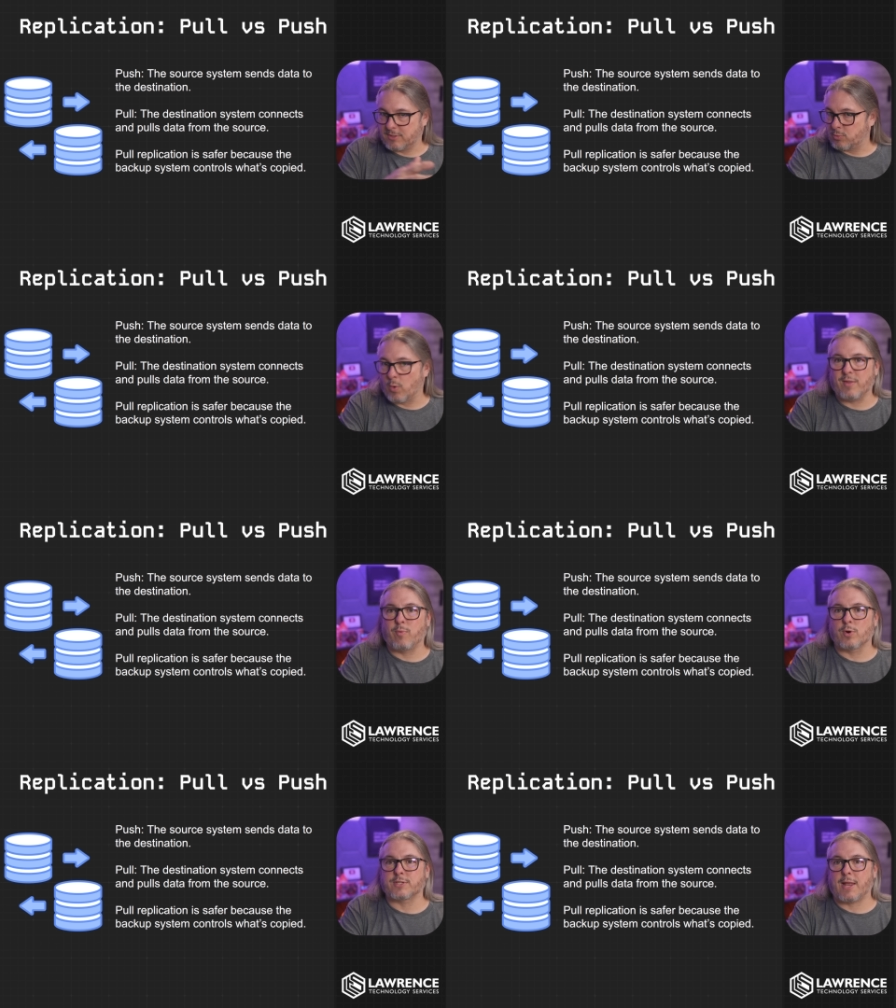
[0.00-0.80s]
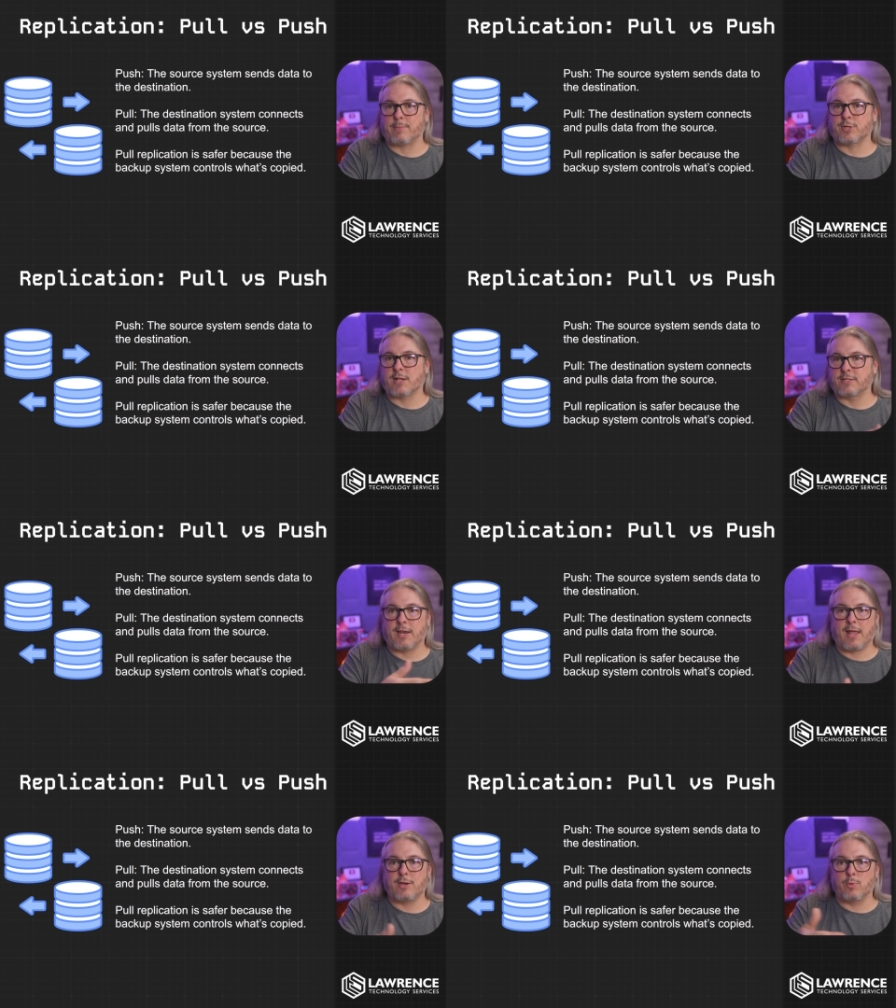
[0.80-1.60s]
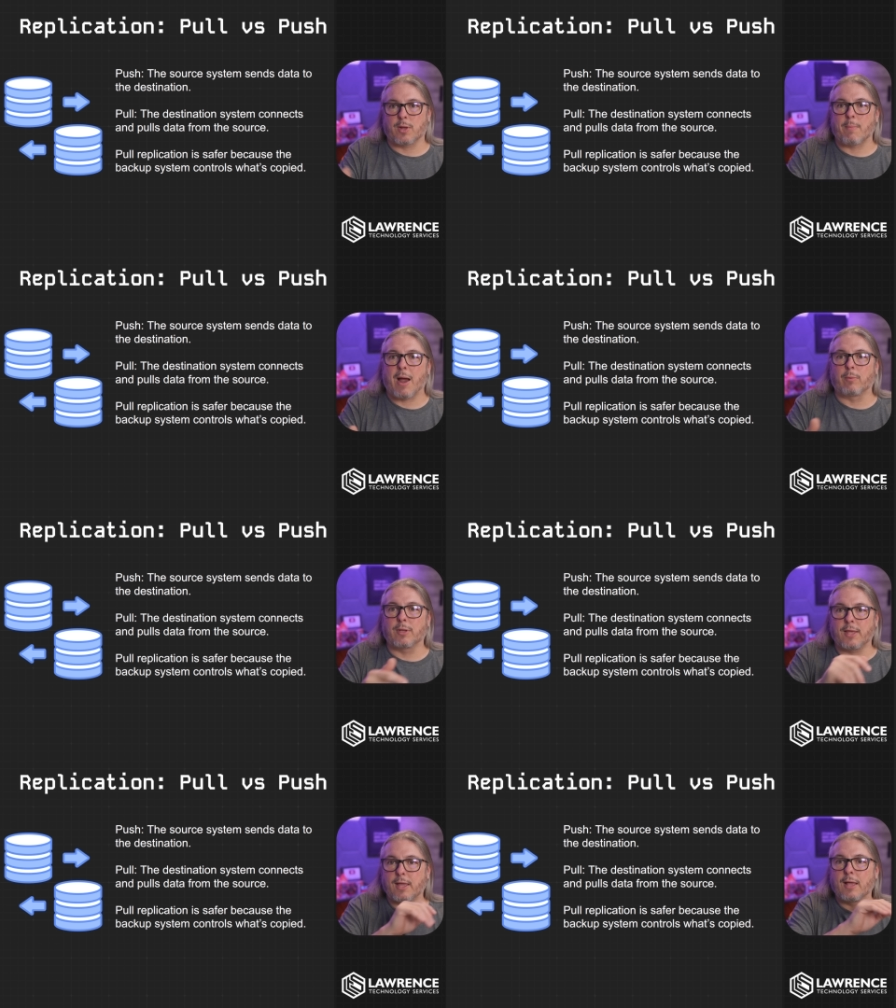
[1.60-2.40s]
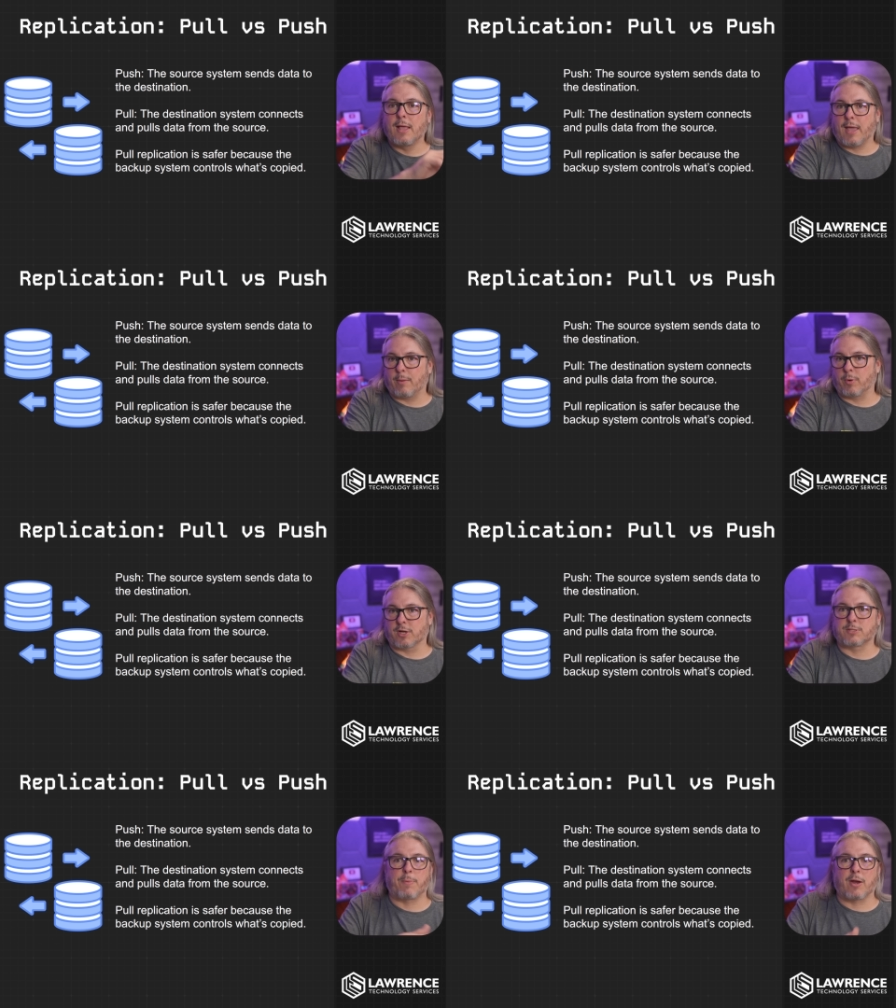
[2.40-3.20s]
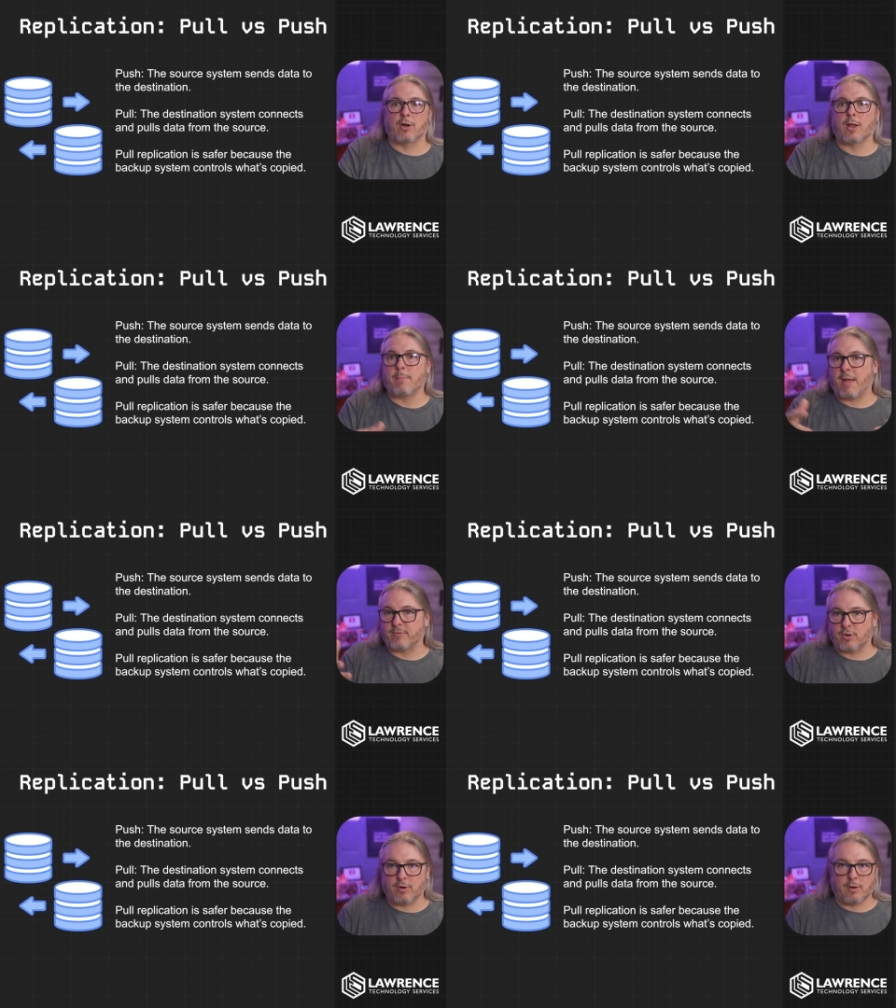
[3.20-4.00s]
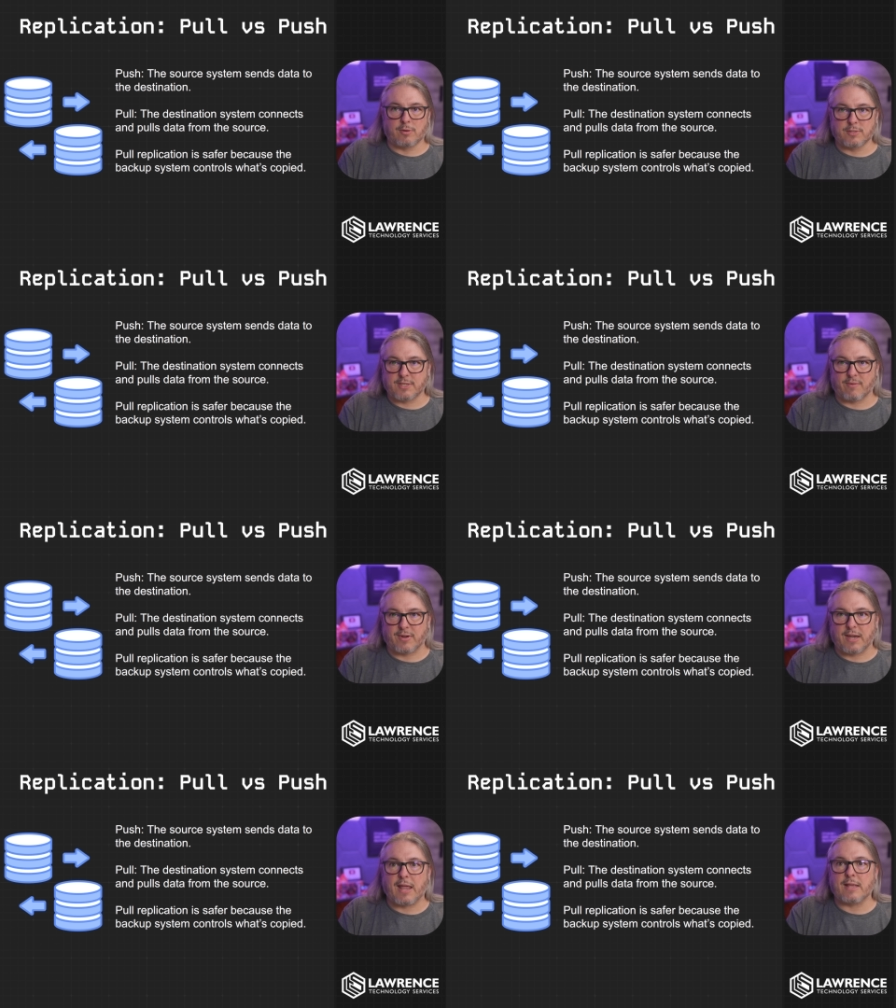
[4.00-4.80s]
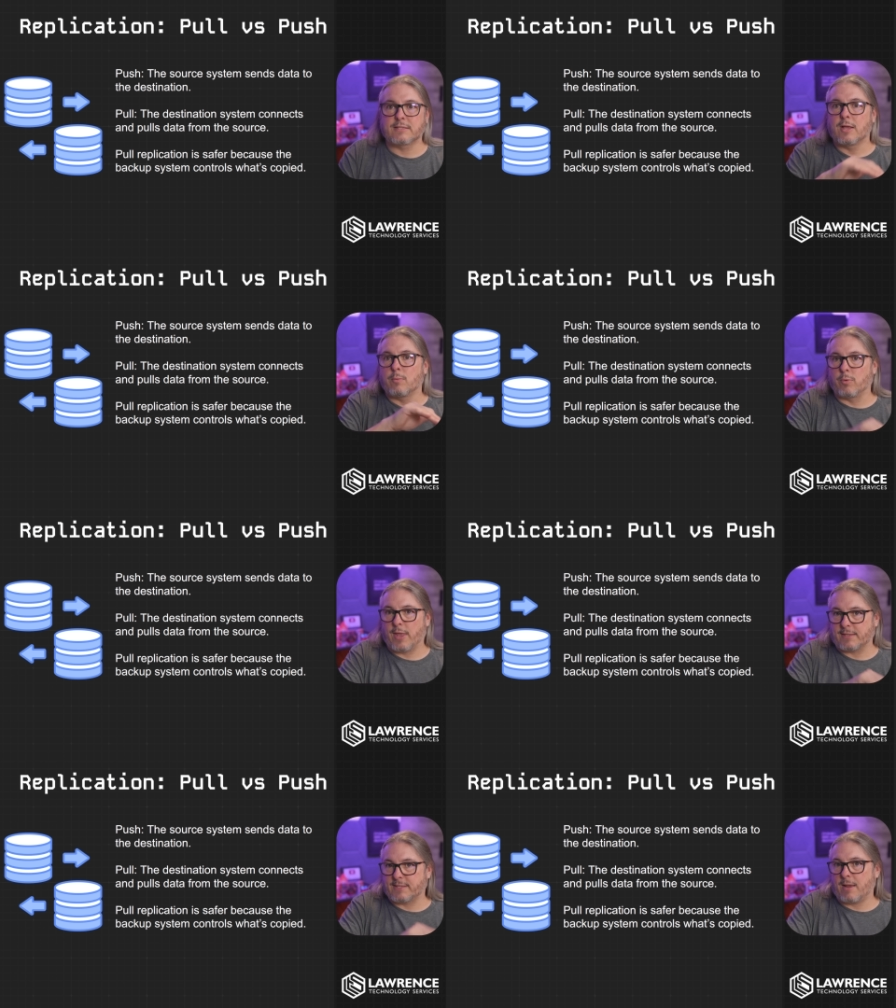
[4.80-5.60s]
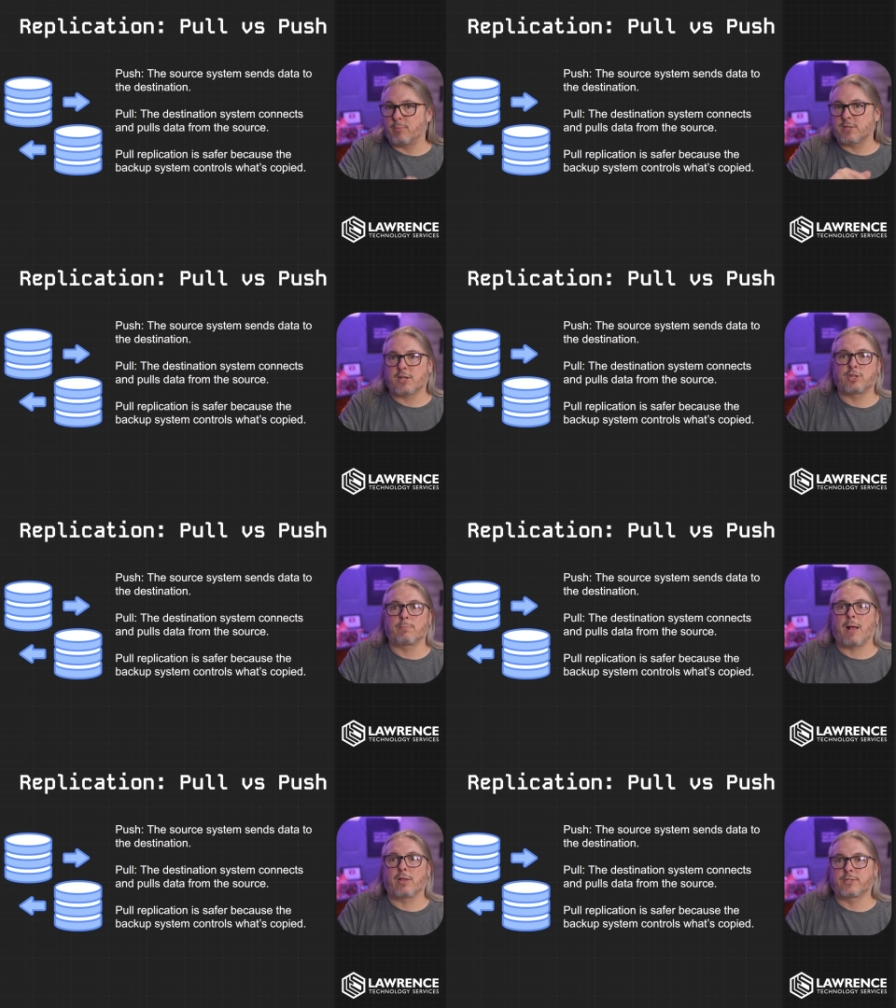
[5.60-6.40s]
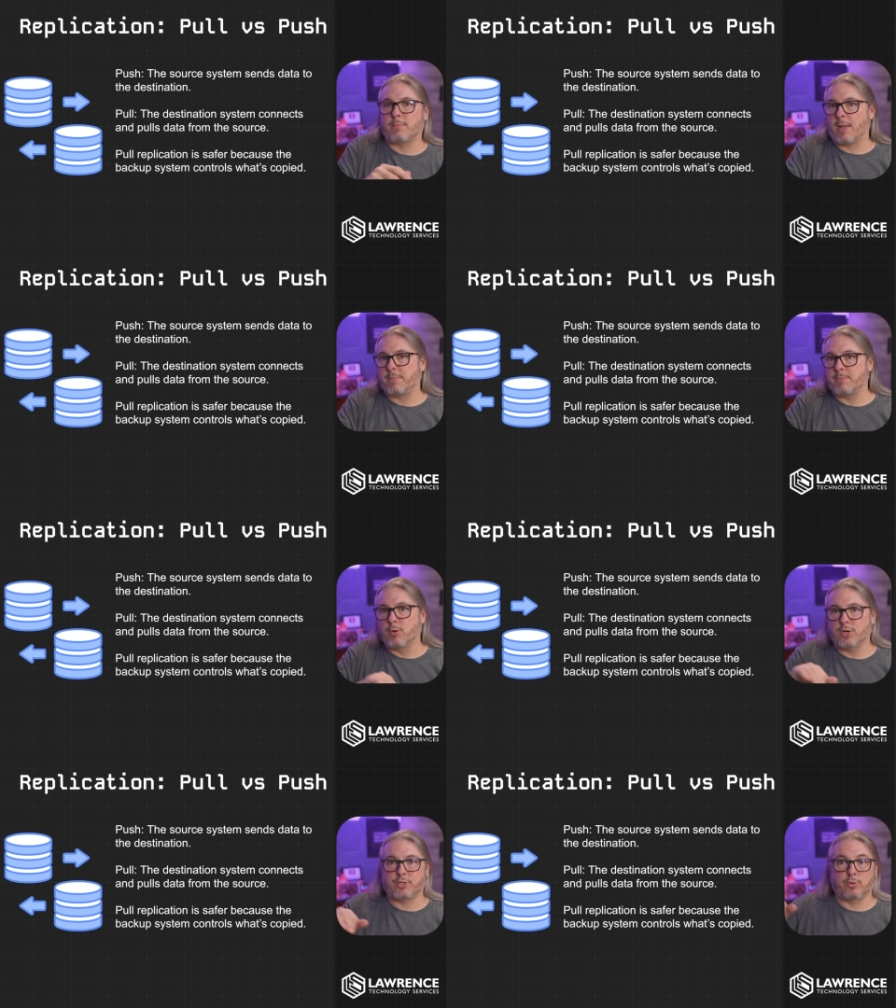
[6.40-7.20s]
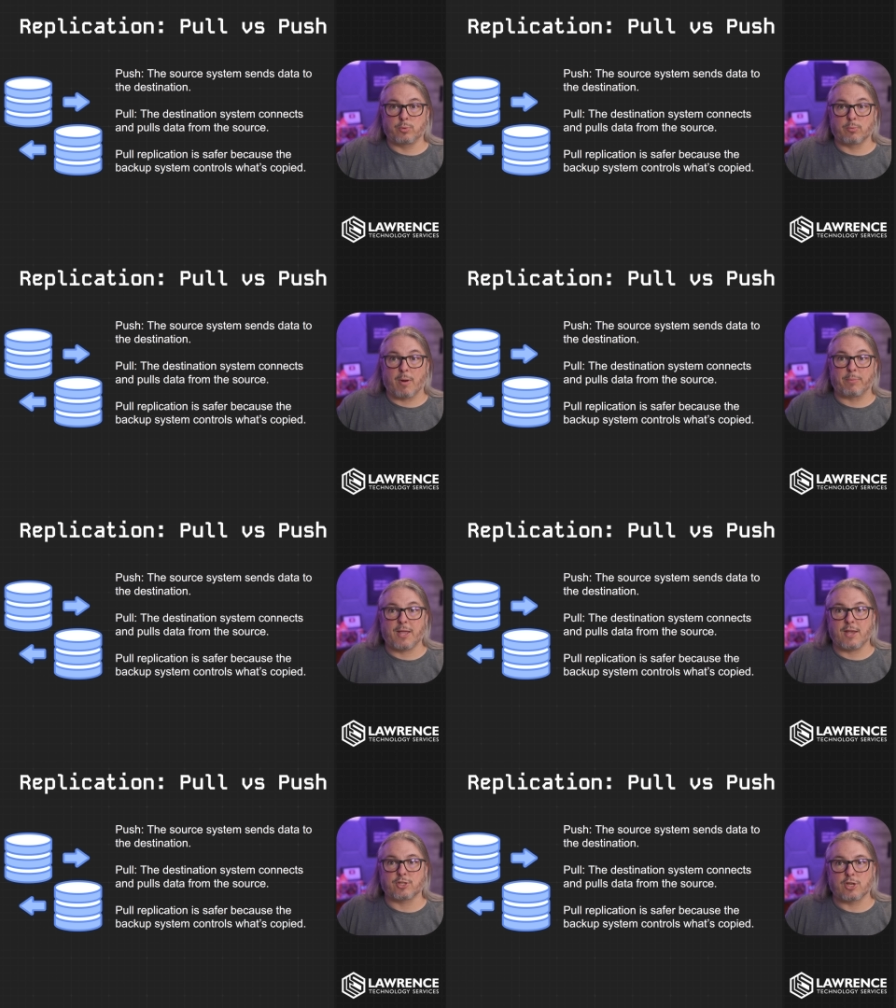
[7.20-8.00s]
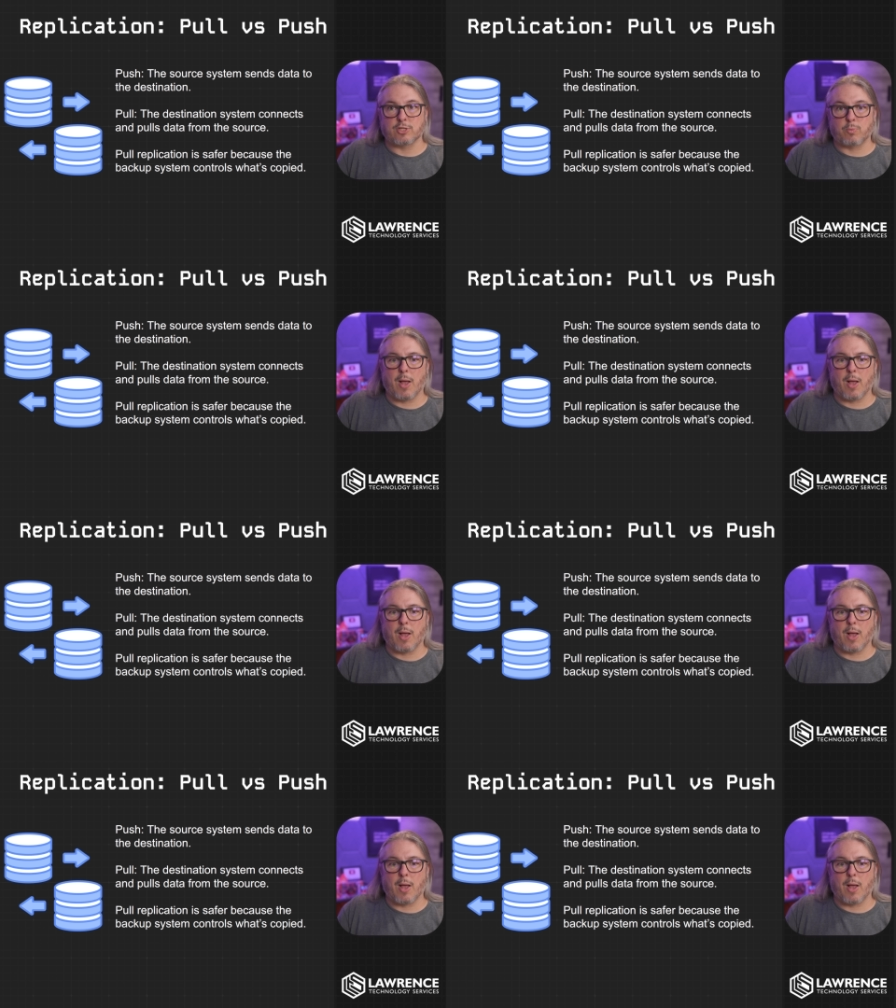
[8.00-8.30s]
24 snapshots a day, doing them hourly, and we're expiring them after seven days, well, that same retention policy might be pushed through the replication as